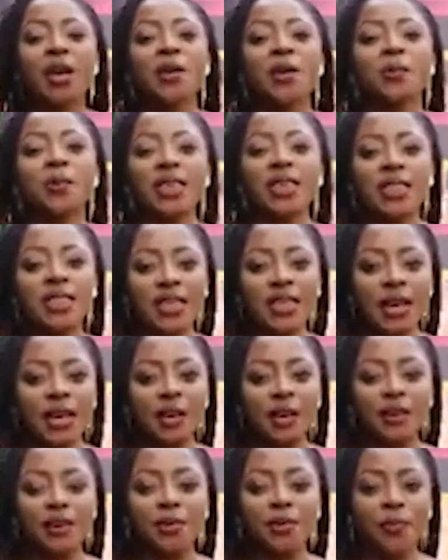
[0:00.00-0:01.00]
we thank
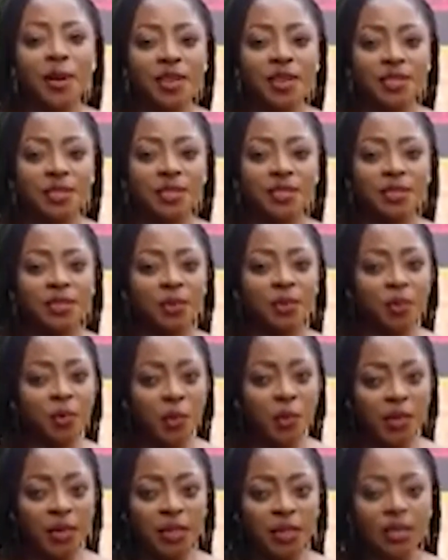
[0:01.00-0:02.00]
Her Majesty the
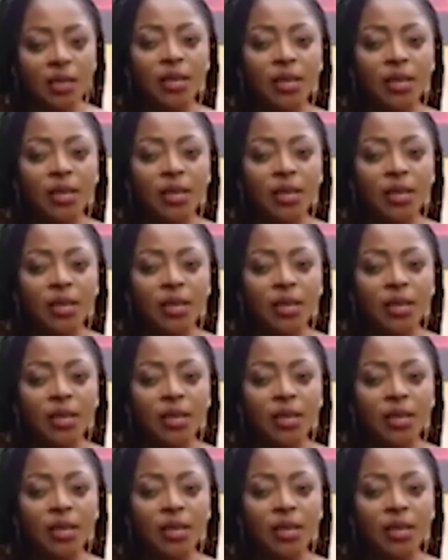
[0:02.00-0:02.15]
Queen.